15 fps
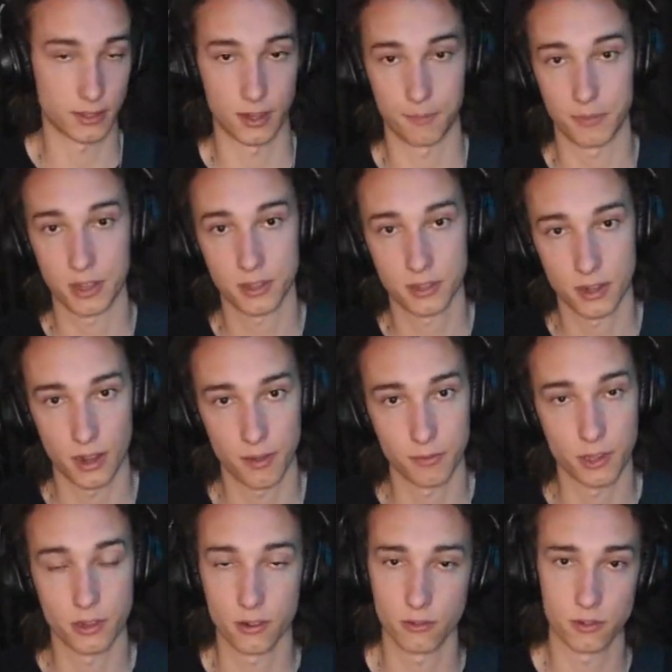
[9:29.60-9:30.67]
Except this
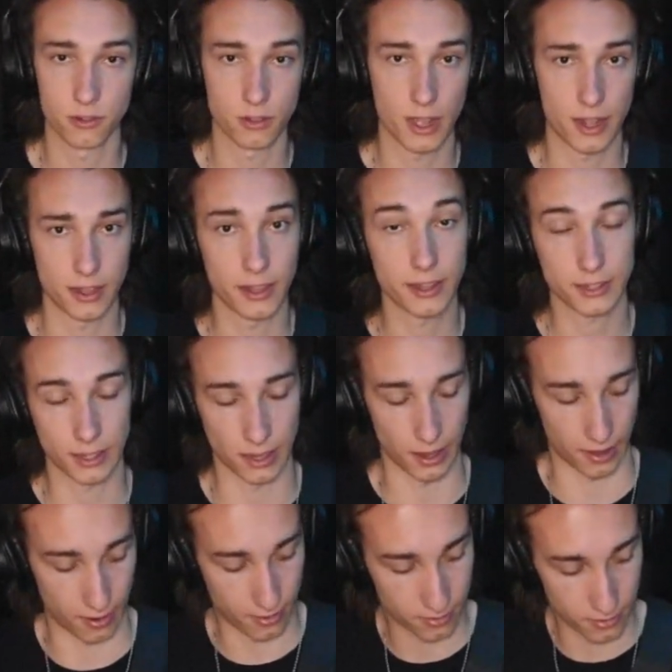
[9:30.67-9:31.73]
time you don't do that lick
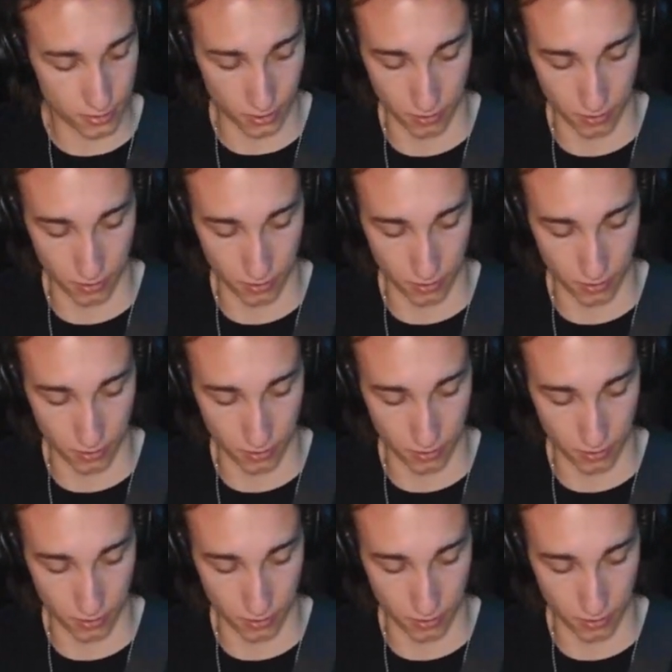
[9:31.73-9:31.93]
again.